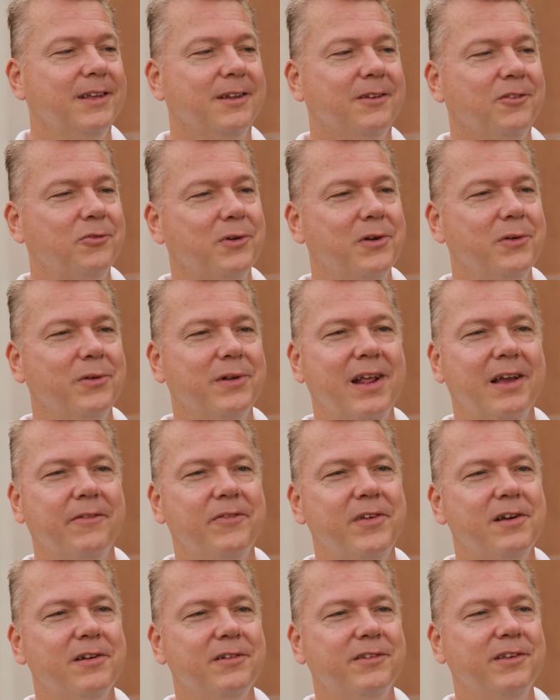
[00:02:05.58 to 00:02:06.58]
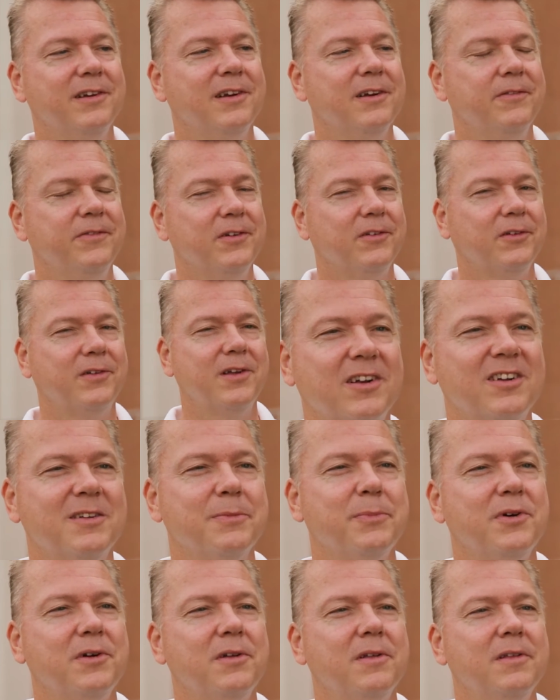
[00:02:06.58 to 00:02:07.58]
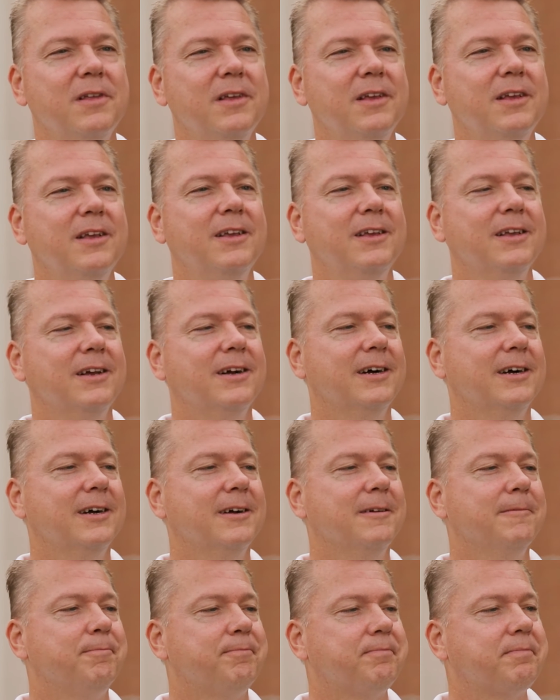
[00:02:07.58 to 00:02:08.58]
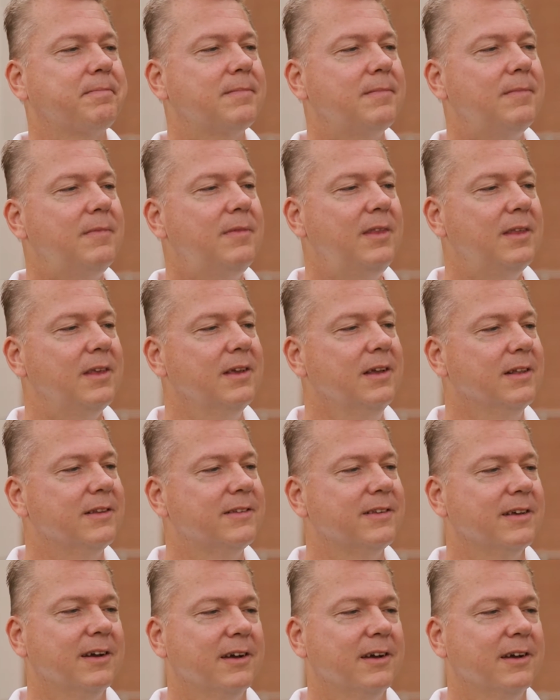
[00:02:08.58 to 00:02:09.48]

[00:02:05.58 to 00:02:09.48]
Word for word: been 21 and a half years here. I feel comfortable. Um, it's